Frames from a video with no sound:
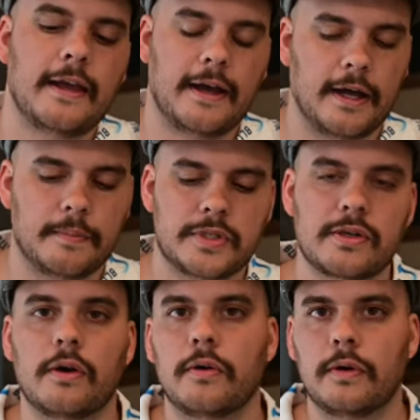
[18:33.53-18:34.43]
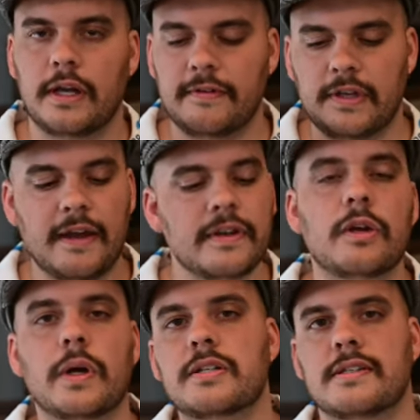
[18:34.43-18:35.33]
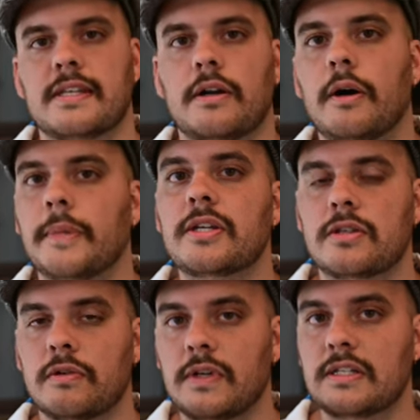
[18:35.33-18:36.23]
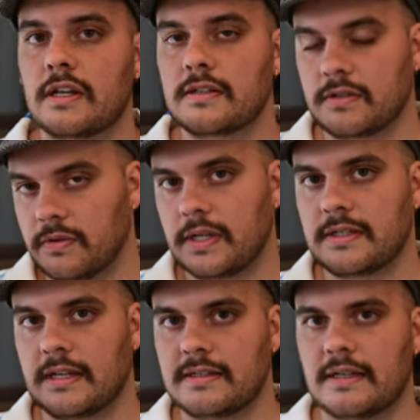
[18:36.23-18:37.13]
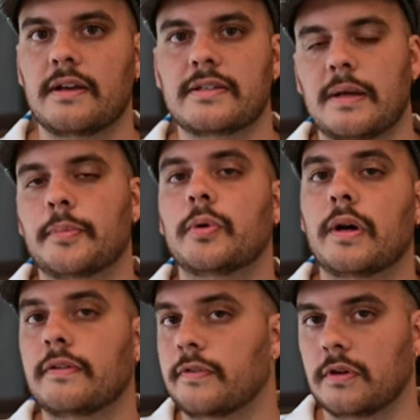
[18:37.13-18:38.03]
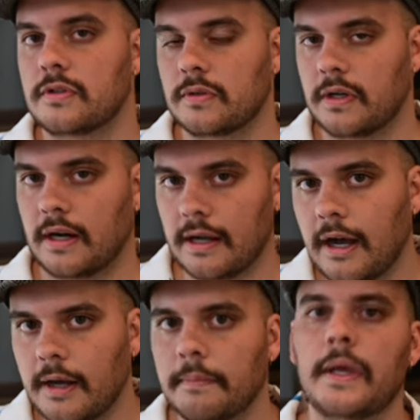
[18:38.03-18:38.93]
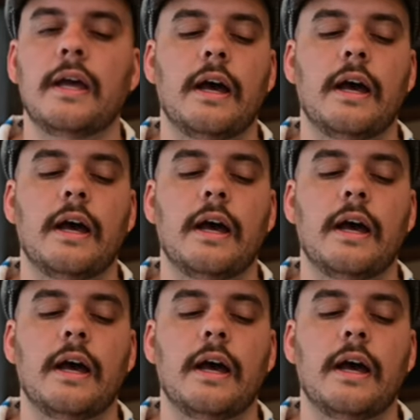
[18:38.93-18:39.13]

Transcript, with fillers: Um, so if you have any questions at all, make sure you reach out to us at sales at bluewaterphotostore.com.